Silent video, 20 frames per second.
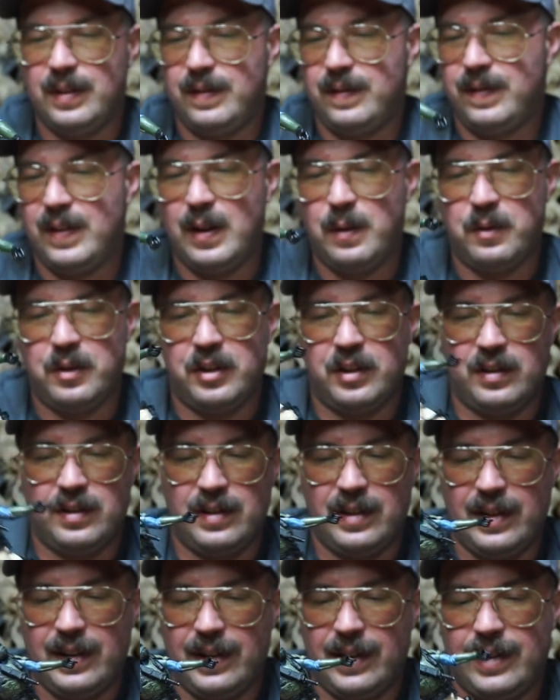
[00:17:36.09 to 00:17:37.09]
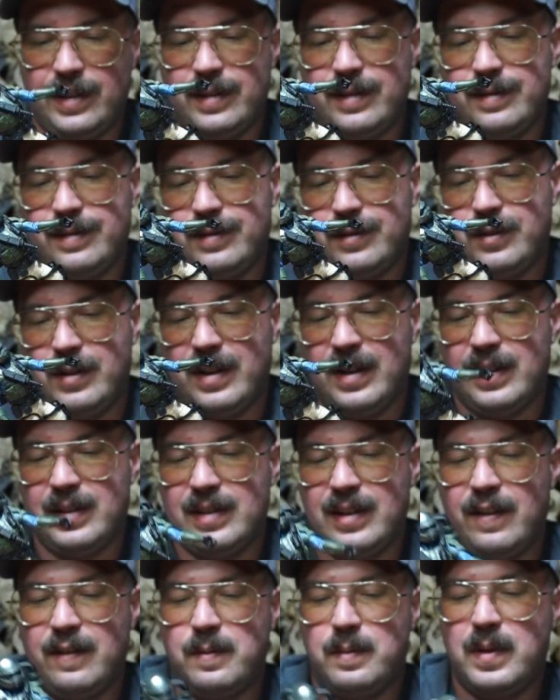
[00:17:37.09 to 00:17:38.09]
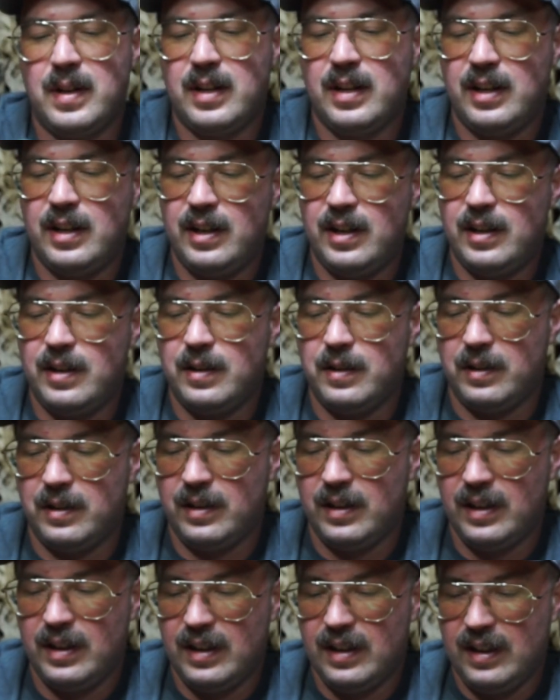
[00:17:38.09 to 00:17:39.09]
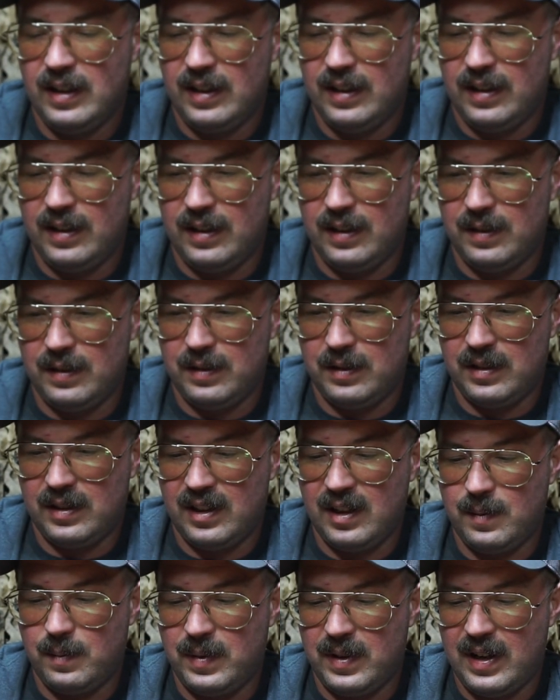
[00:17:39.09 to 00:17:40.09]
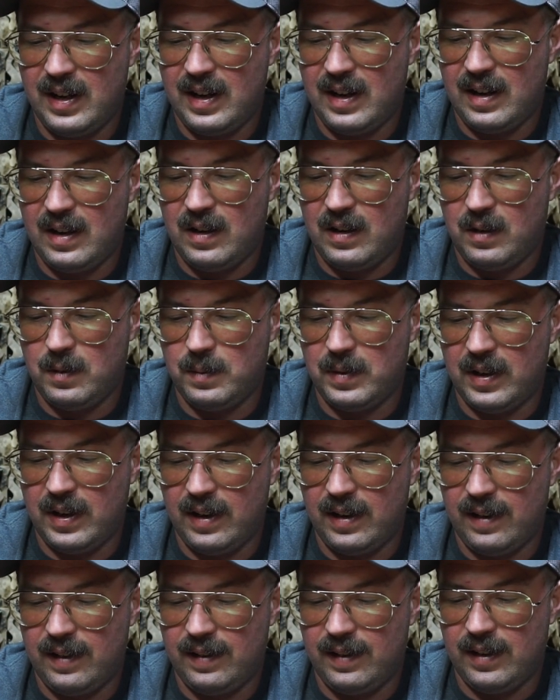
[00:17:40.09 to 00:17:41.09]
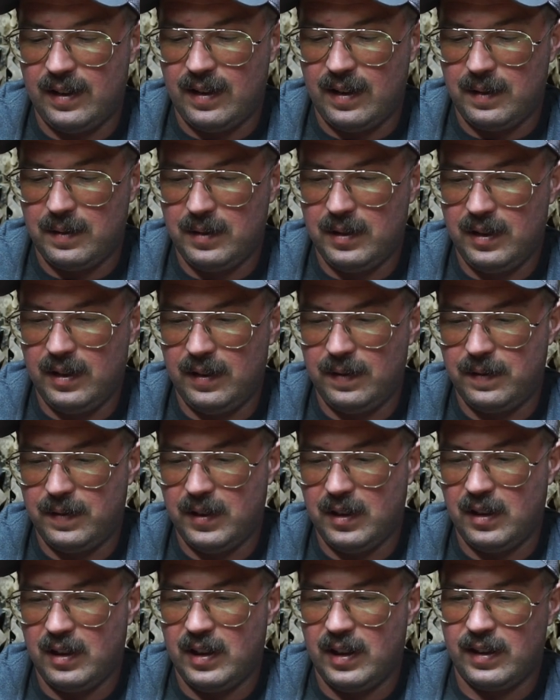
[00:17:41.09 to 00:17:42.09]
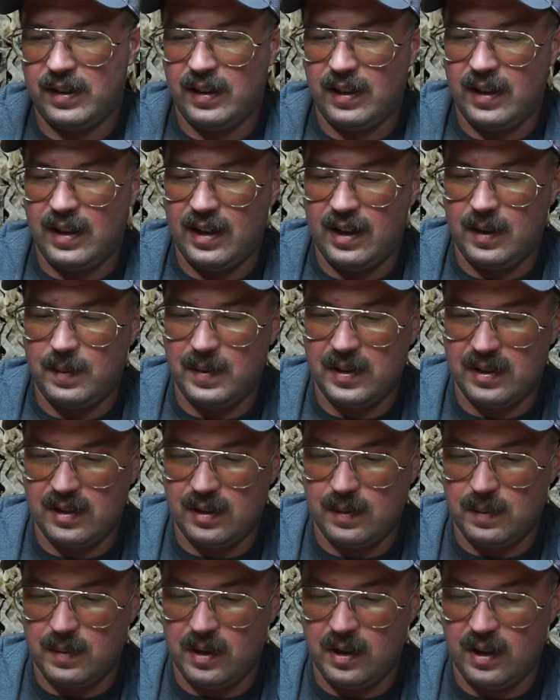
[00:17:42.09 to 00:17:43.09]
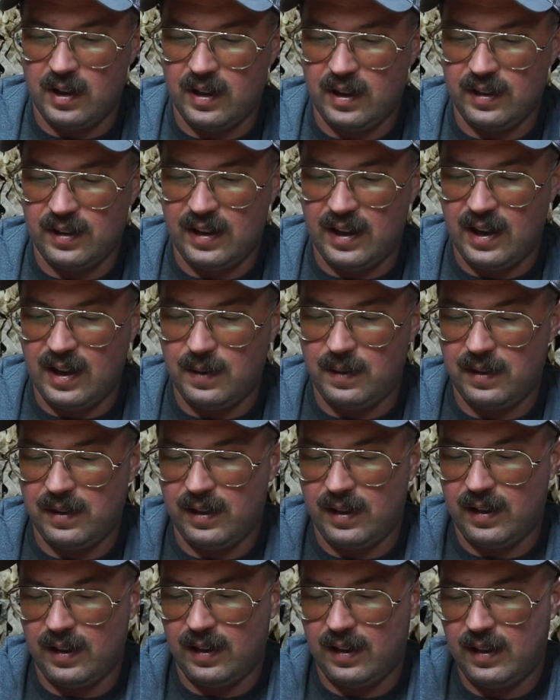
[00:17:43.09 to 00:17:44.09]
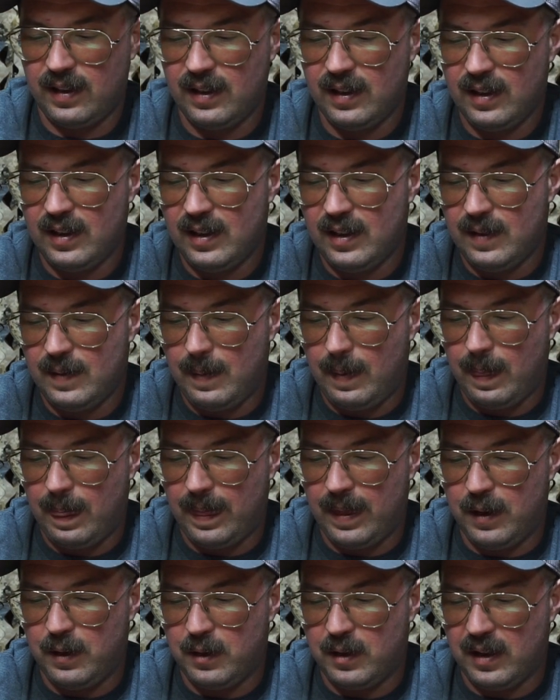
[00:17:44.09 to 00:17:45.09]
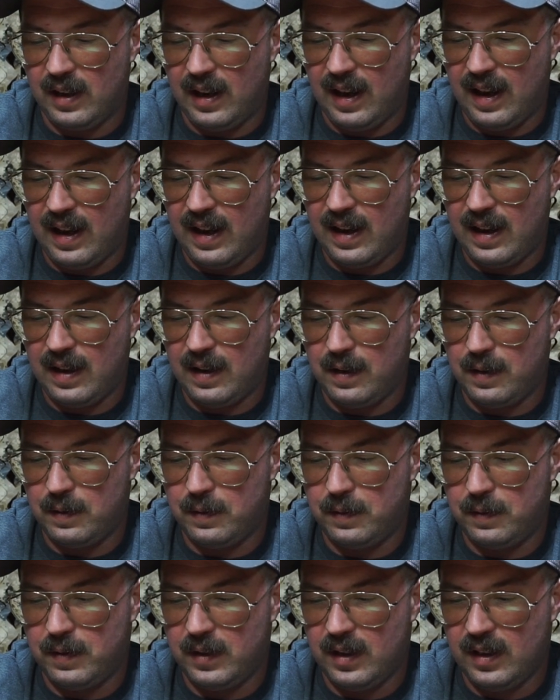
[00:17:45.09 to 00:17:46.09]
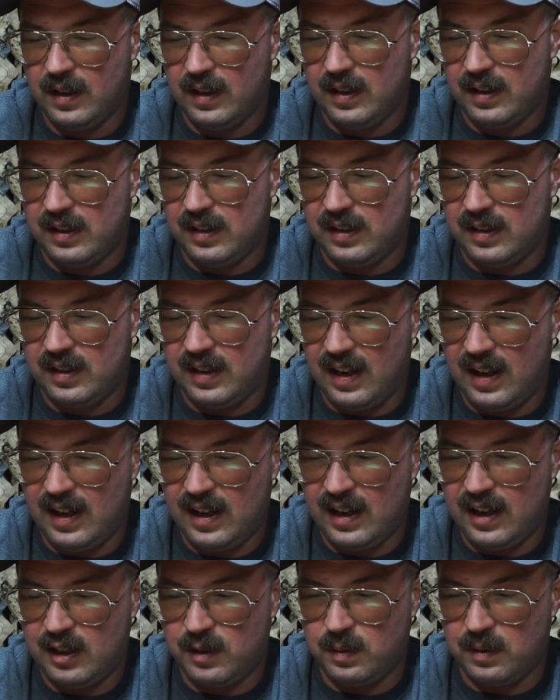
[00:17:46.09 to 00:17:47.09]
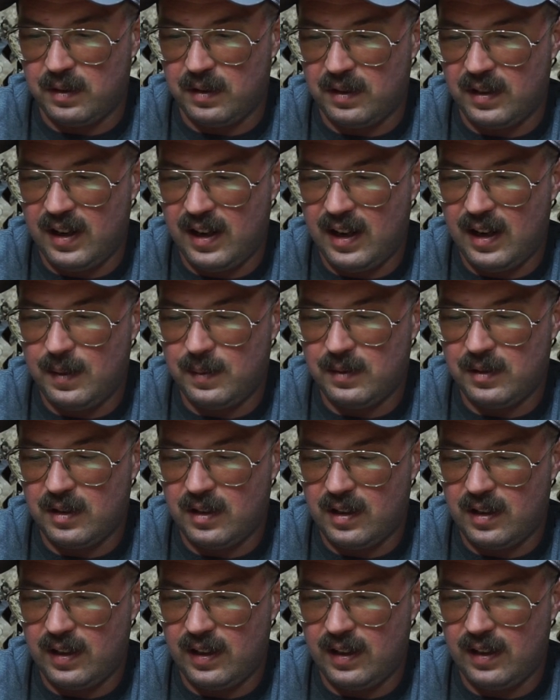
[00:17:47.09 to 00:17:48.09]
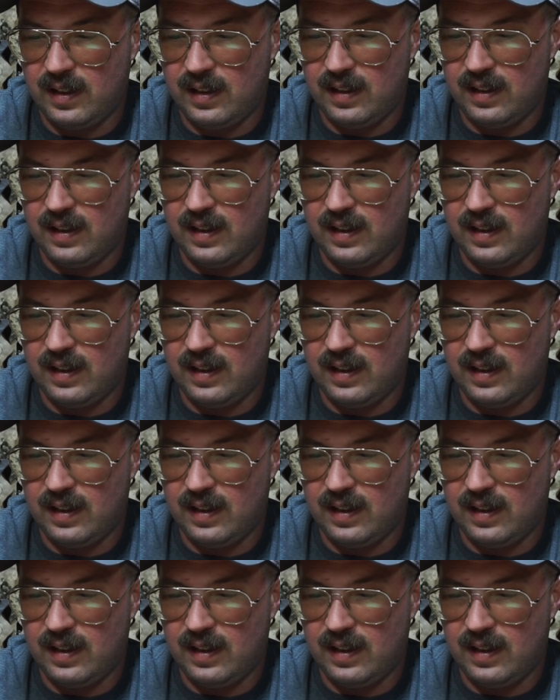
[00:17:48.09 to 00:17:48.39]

They were just like trying to save money or skimping out, but I really feel like they kind of missed the mark on that. With like, you could have stands with their names on it,